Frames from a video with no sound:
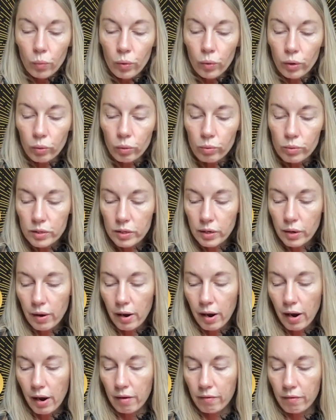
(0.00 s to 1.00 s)
We'll also
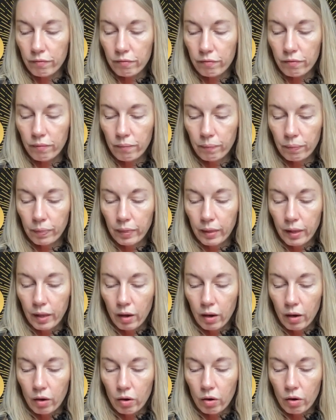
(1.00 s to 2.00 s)
have
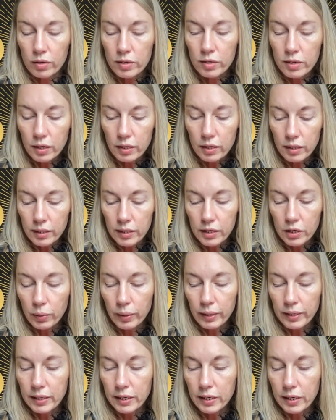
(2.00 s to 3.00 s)
on Sunday the
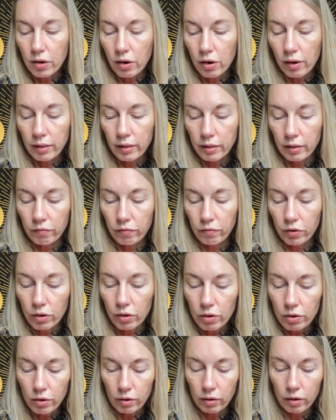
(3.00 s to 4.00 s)
29th, if you
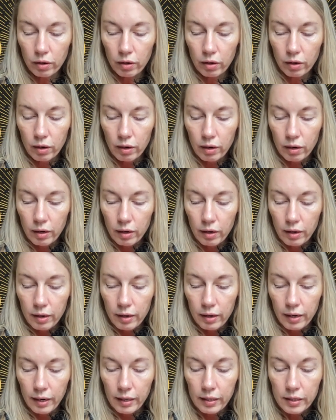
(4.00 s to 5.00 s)
look
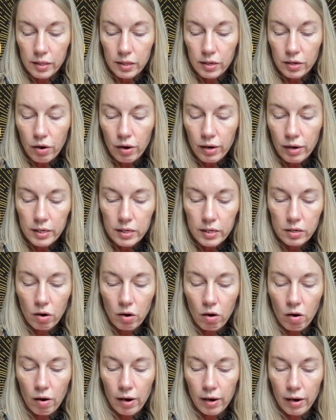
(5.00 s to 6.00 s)
into the night
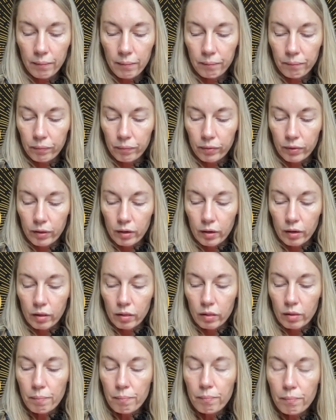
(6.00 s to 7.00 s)
sky,
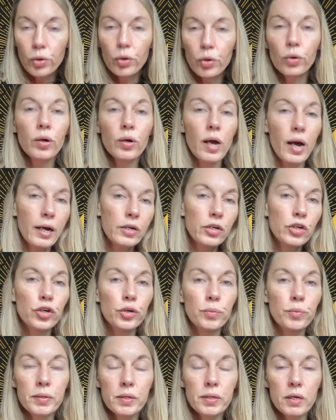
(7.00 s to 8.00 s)
the moon and
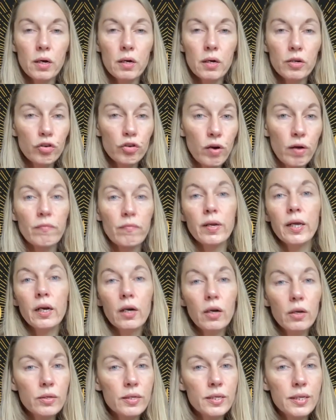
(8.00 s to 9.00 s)
Jupiter traveling
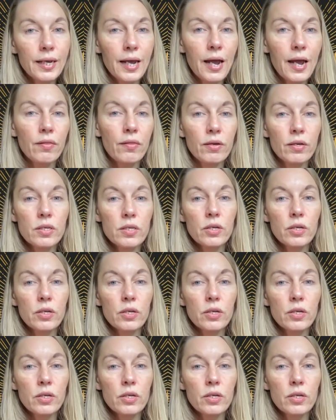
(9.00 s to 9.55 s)
close together.